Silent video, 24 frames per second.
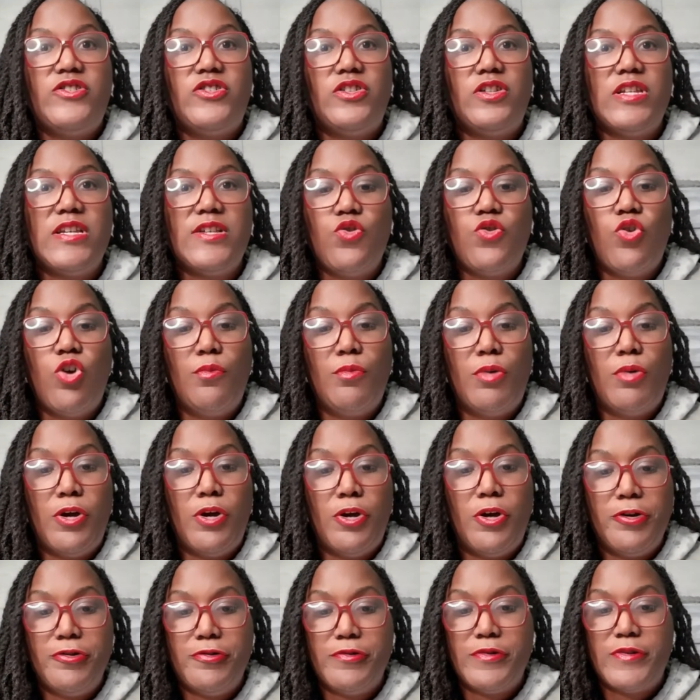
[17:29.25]
these
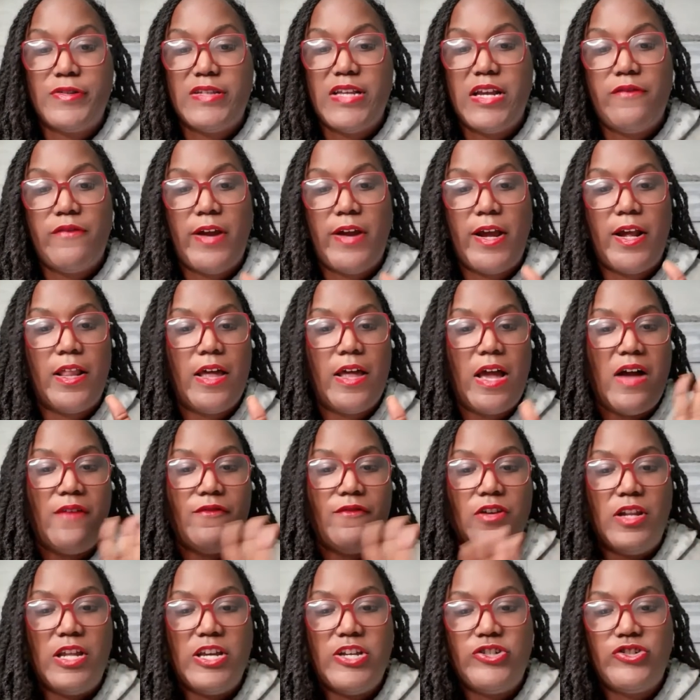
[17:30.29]
hormones, they regulate
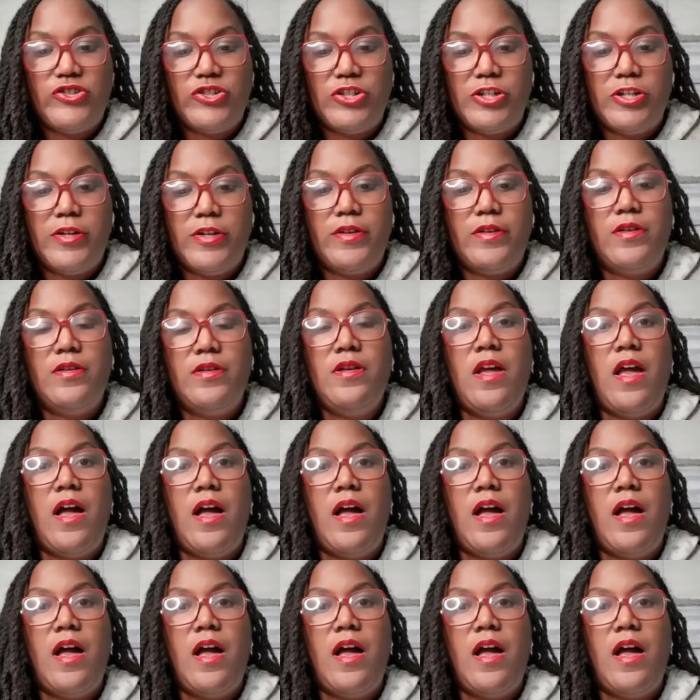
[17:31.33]
ovulation,